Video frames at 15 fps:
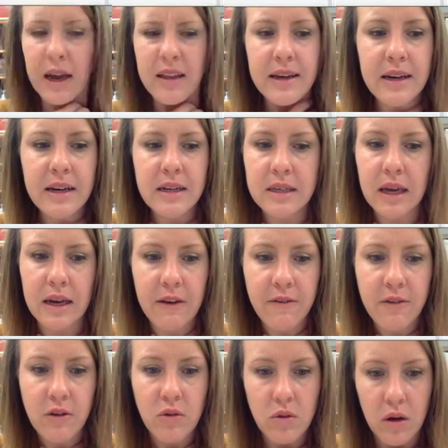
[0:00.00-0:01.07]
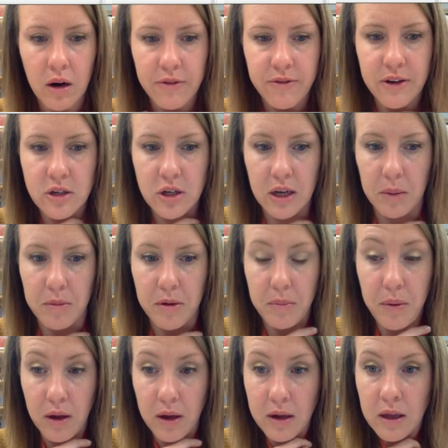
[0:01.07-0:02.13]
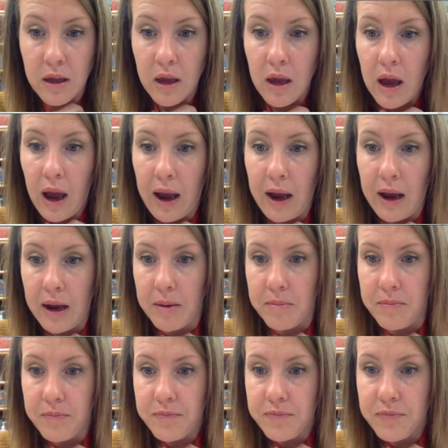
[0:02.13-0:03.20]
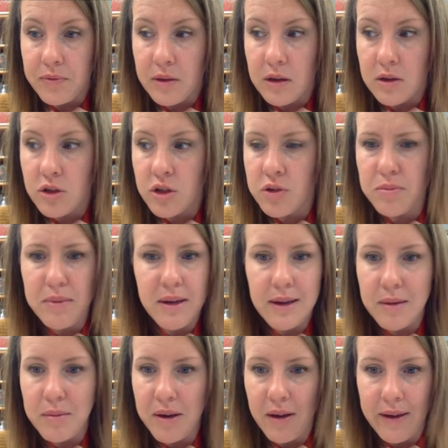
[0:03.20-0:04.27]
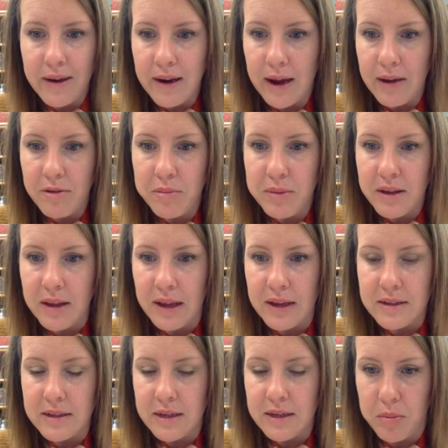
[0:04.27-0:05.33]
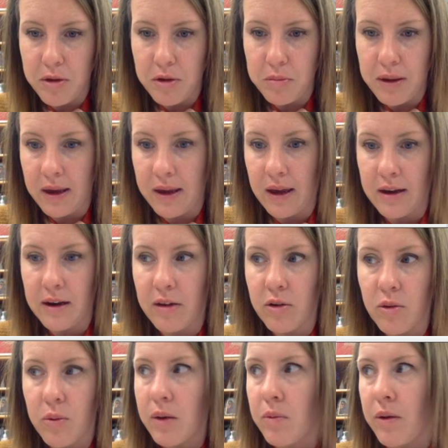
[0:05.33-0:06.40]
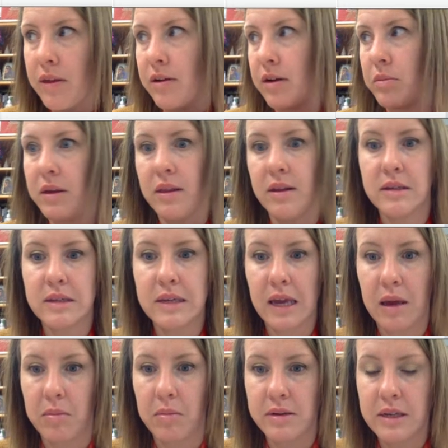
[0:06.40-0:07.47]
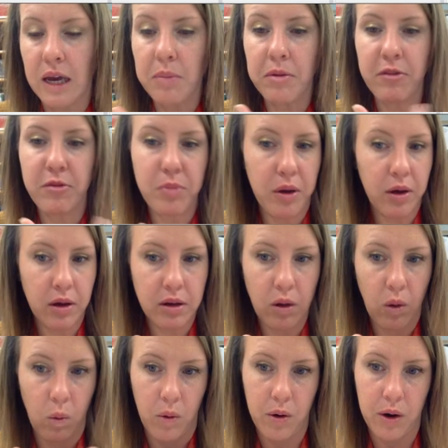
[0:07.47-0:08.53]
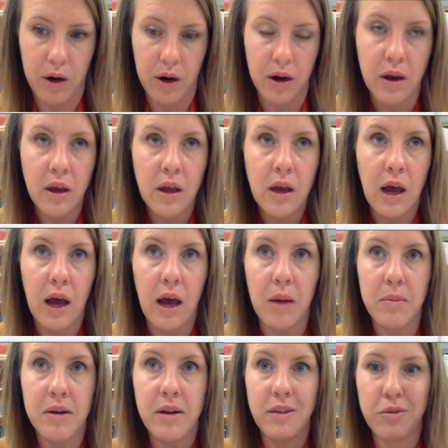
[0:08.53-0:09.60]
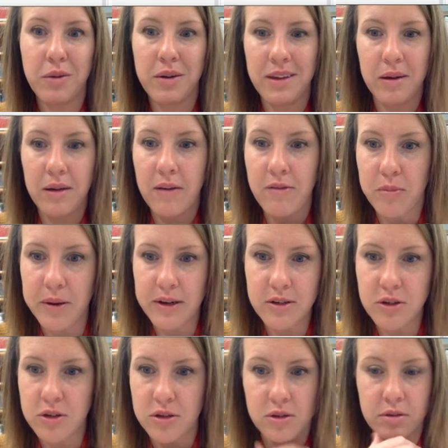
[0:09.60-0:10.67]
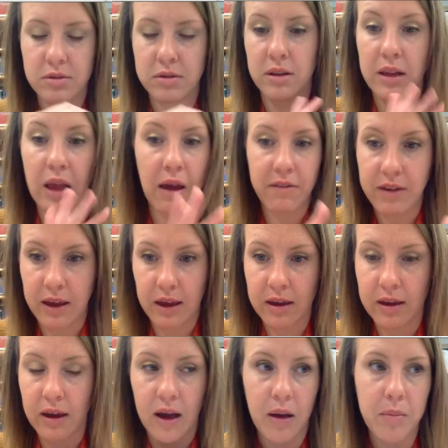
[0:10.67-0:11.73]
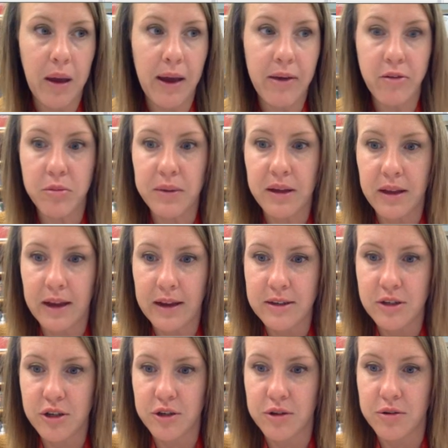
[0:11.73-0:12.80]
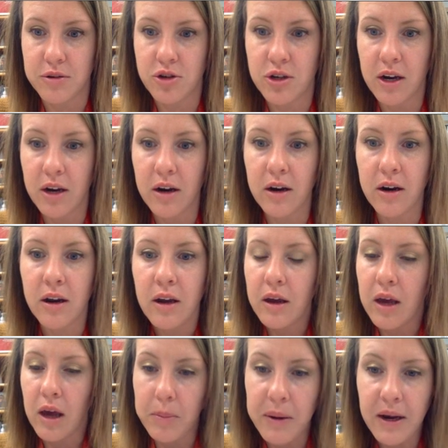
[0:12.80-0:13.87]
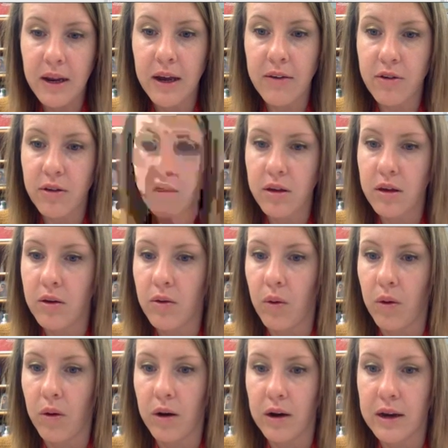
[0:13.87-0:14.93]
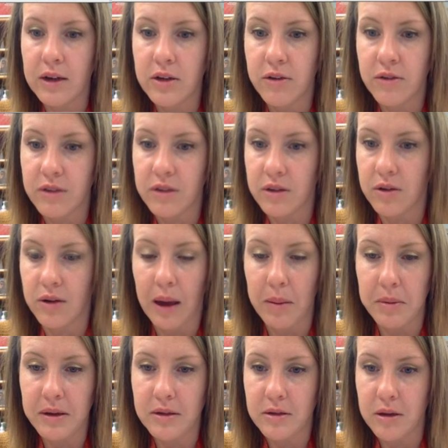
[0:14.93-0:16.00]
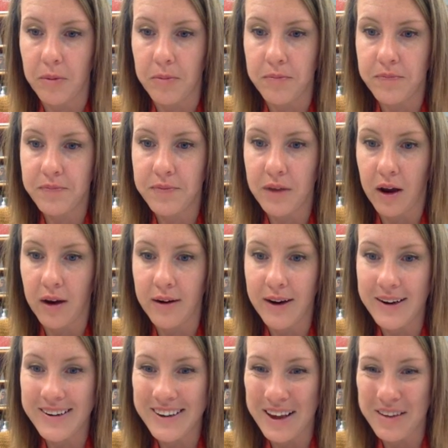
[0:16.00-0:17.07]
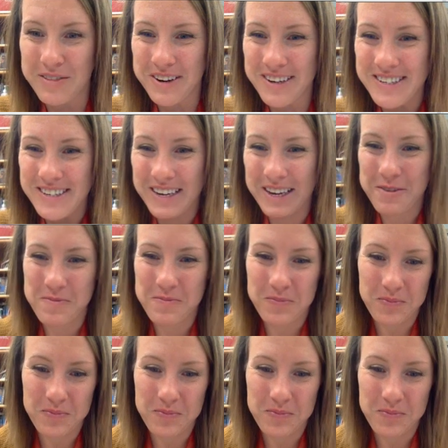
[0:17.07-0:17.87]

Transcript: And like I said, if you are finishing up your book, shoot me an email and I will be glad to help you pick another one, whether it be the same type of book or another one that everybody's just loving. I will be glad to share a PDF with you or get you a physical copy. So, all right, have a great day.